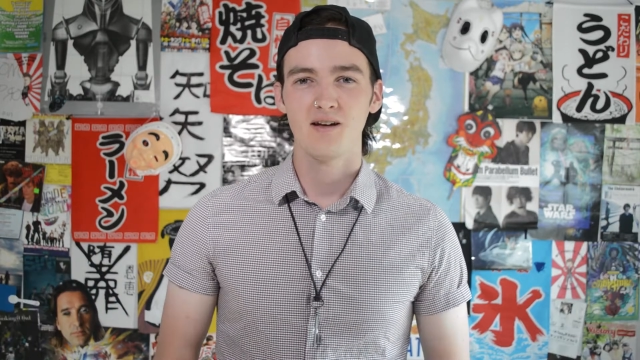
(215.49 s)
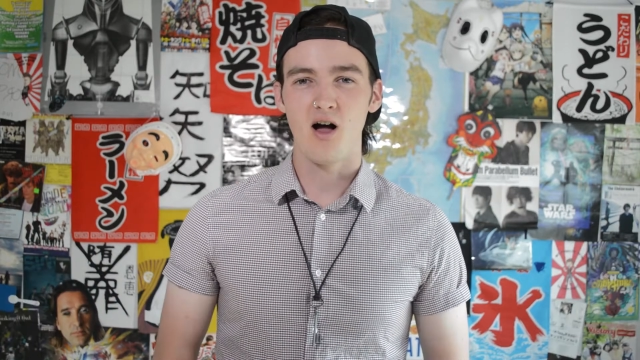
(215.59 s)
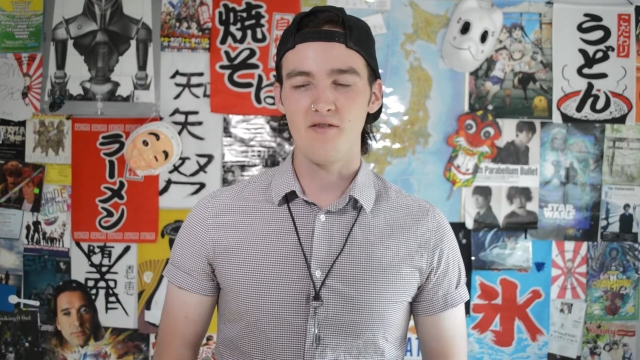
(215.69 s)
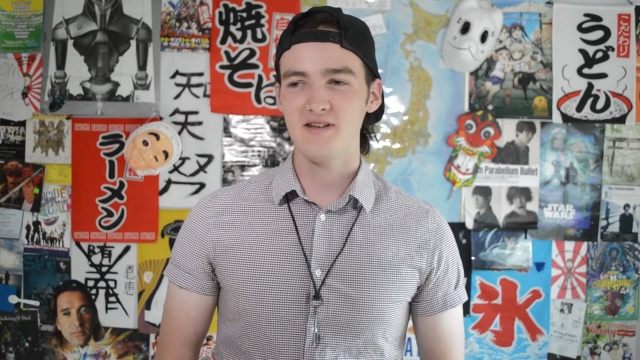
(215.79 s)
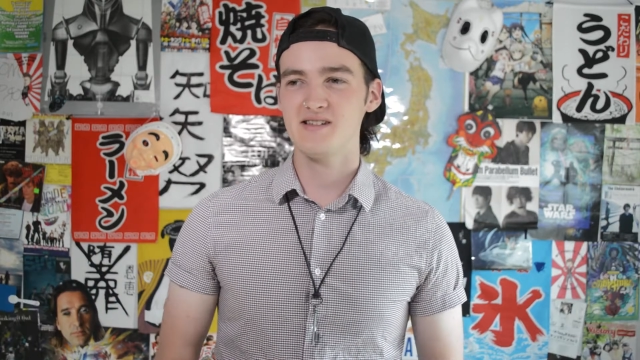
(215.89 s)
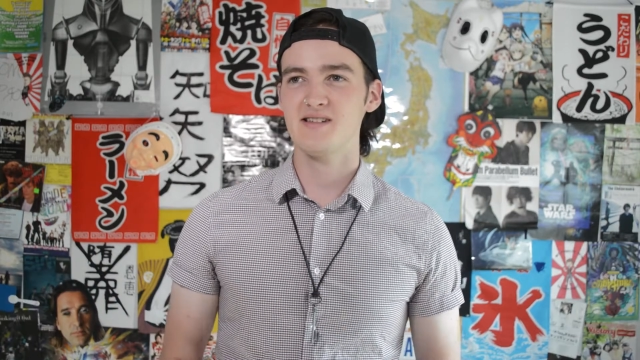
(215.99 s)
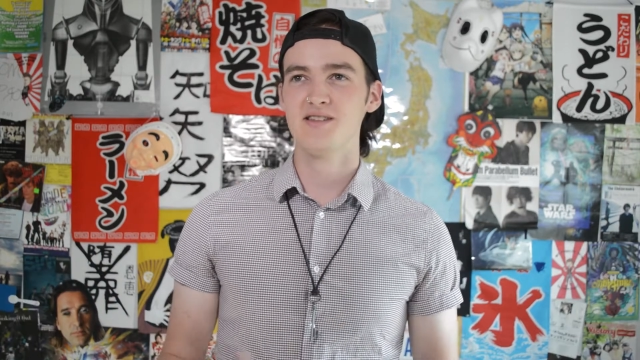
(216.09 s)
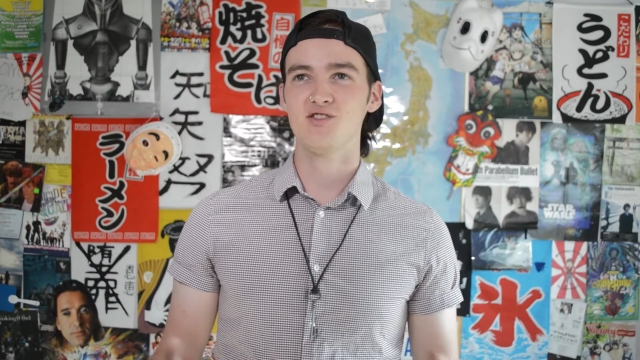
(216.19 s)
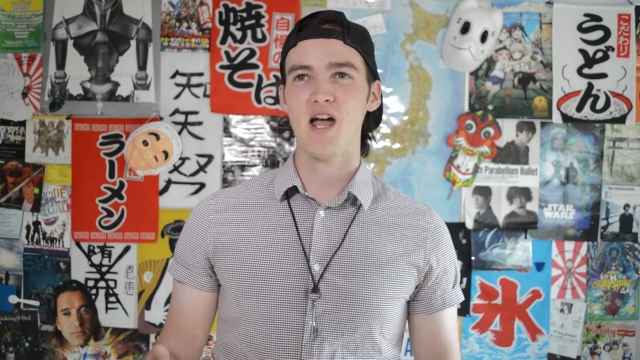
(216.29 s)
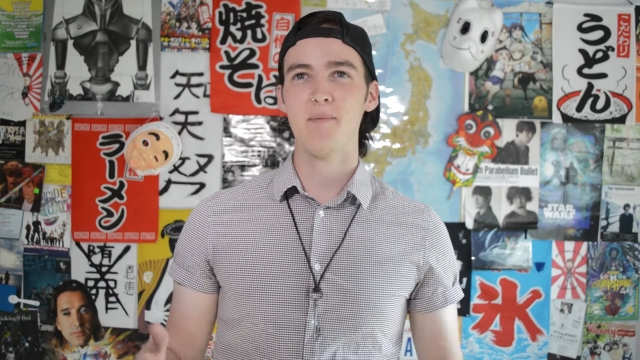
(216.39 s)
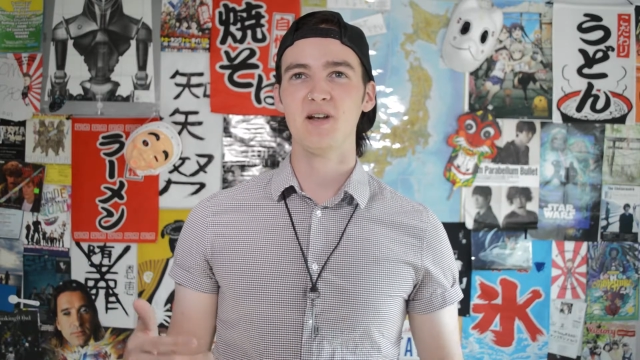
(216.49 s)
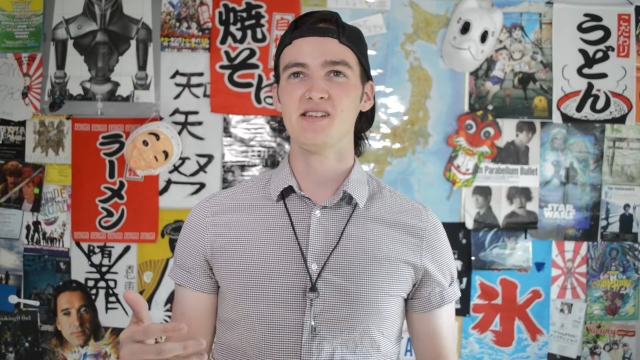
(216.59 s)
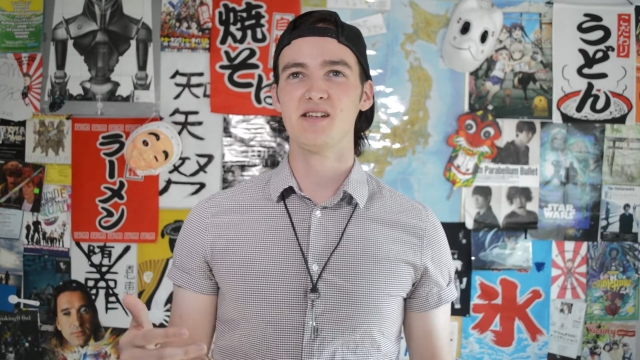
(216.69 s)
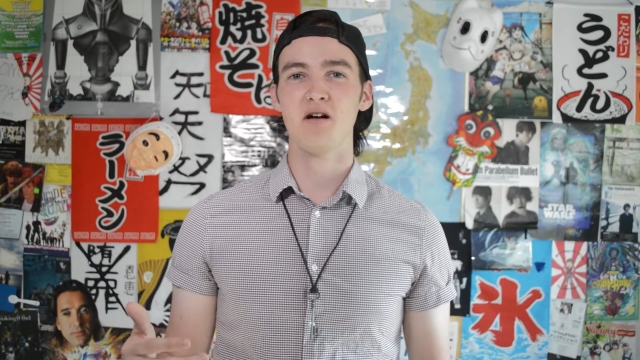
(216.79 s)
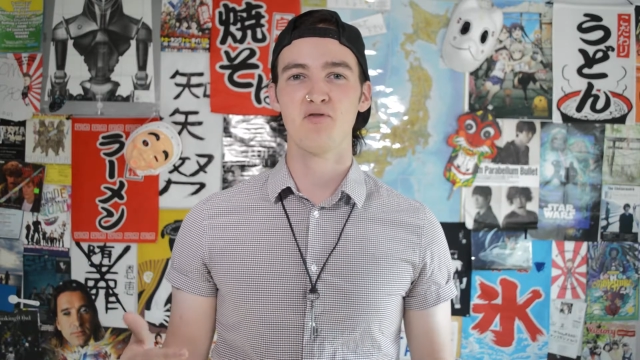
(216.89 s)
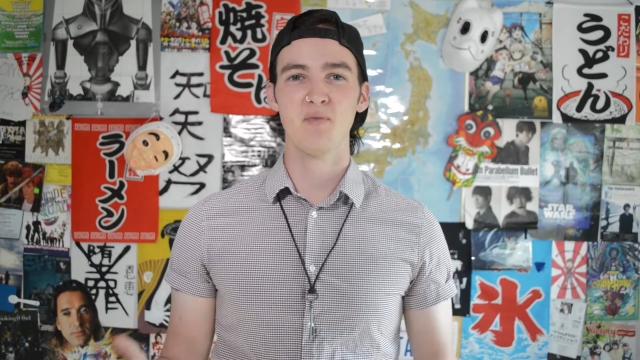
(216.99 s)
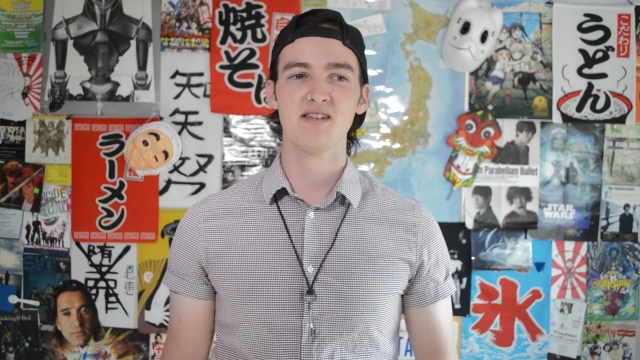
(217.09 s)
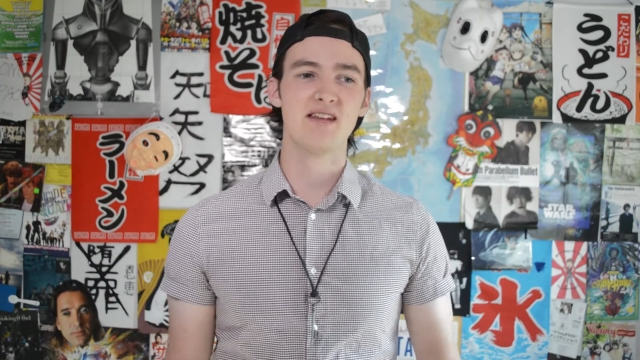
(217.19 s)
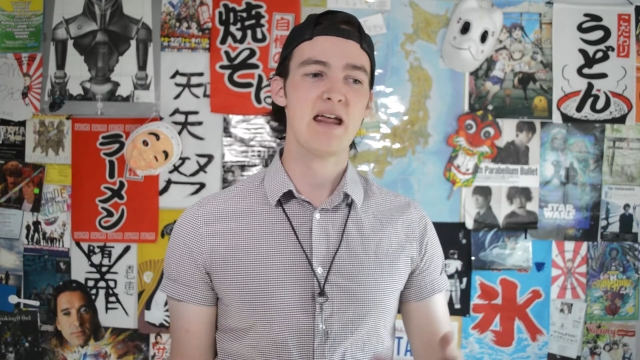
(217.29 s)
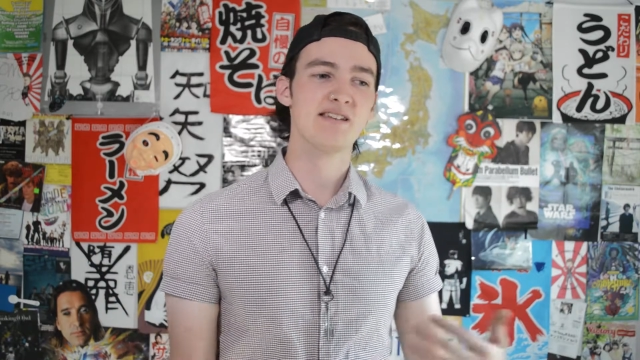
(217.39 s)
Obviously, the Japanese
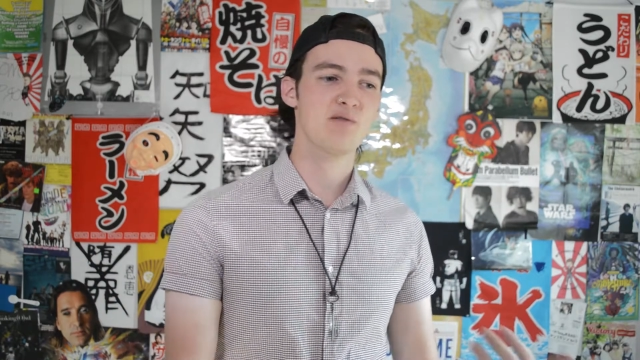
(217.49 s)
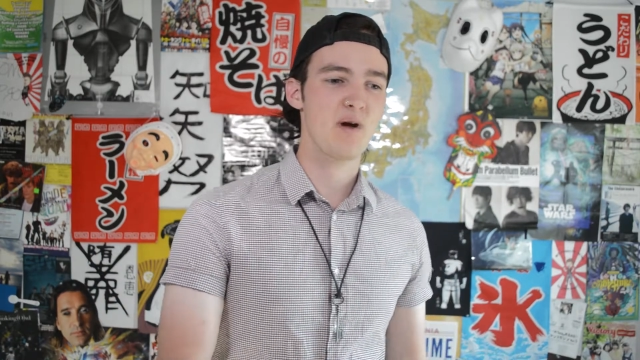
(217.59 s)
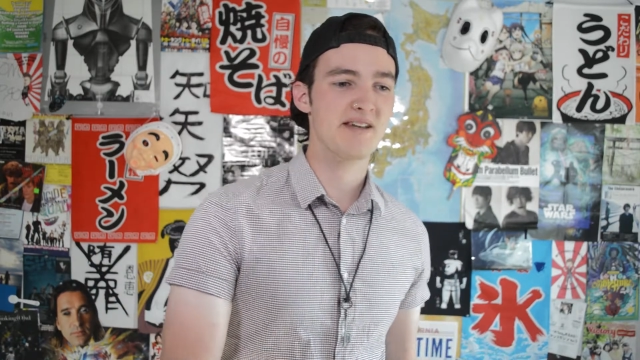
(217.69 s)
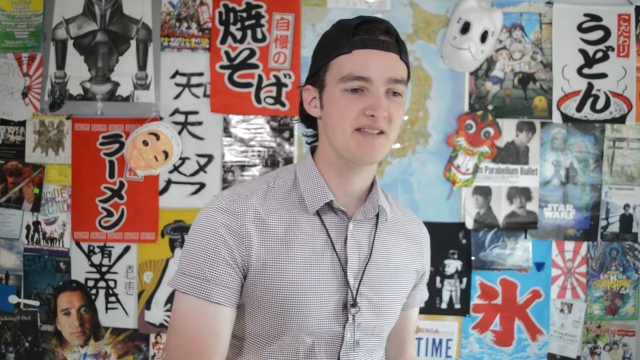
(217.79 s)
government takes away